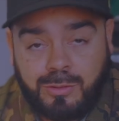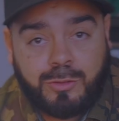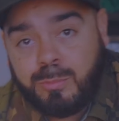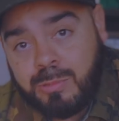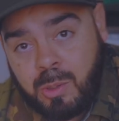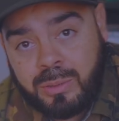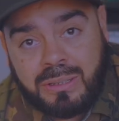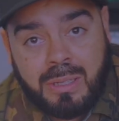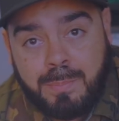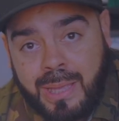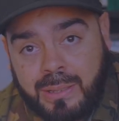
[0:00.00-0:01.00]
something I want to
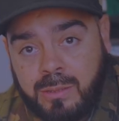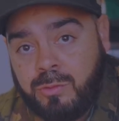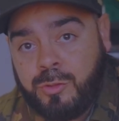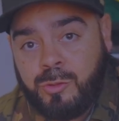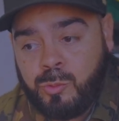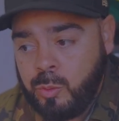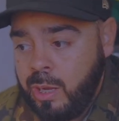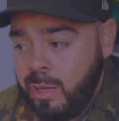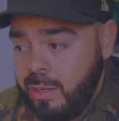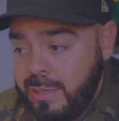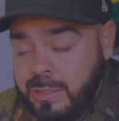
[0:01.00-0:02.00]
get back into
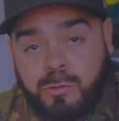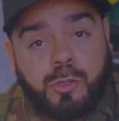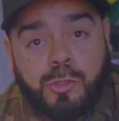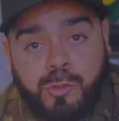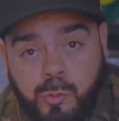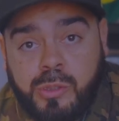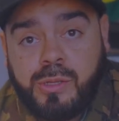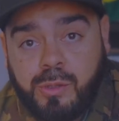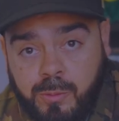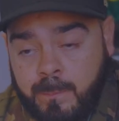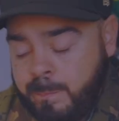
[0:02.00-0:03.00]
the new
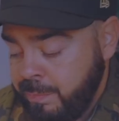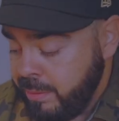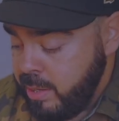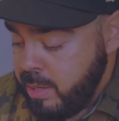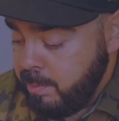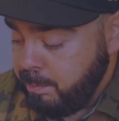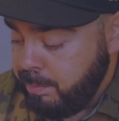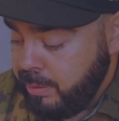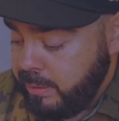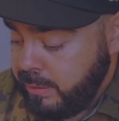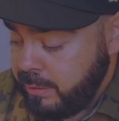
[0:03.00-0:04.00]
year.
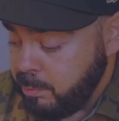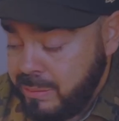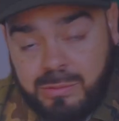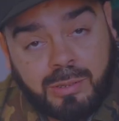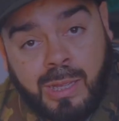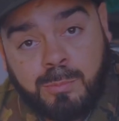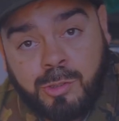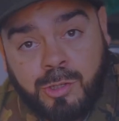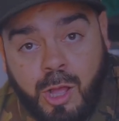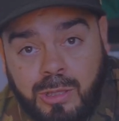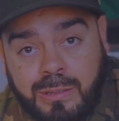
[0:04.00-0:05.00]
But in the meantime, during
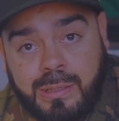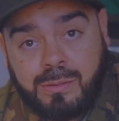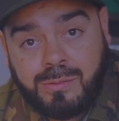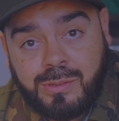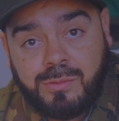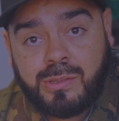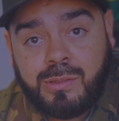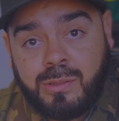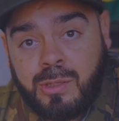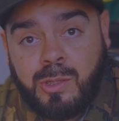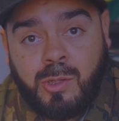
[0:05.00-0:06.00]
the holiday
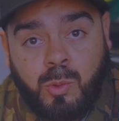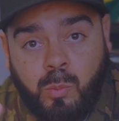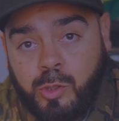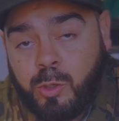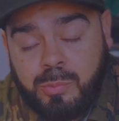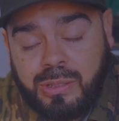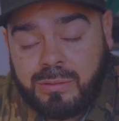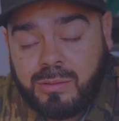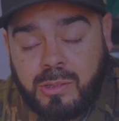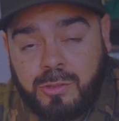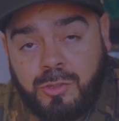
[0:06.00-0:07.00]
season, we hope you guys
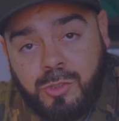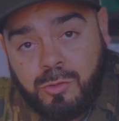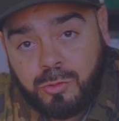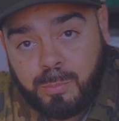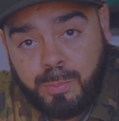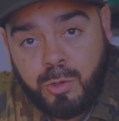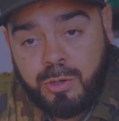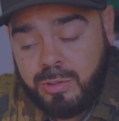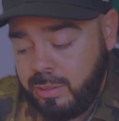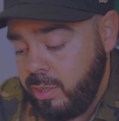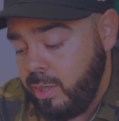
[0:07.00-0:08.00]
can continue to
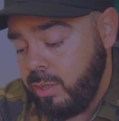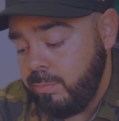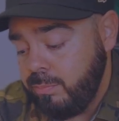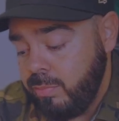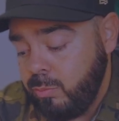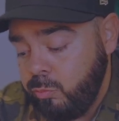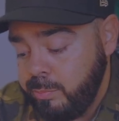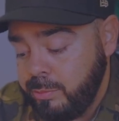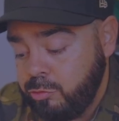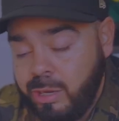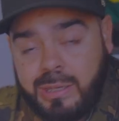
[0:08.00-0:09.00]
support. We've
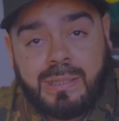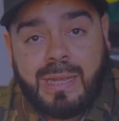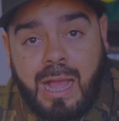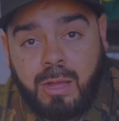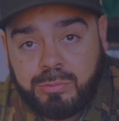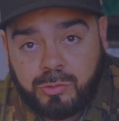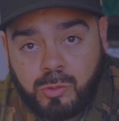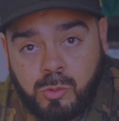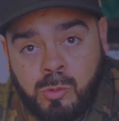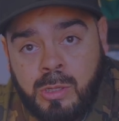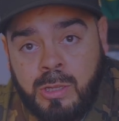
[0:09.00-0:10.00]
been trying to get
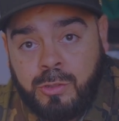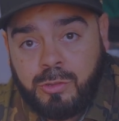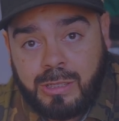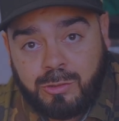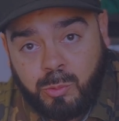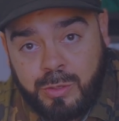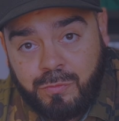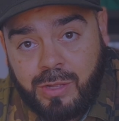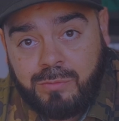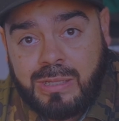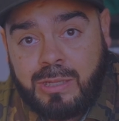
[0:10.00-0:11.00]
Havasol to that
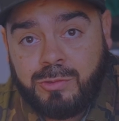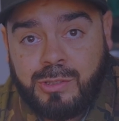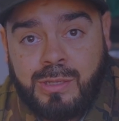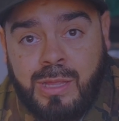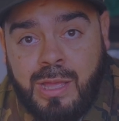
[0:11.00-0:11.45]
25,000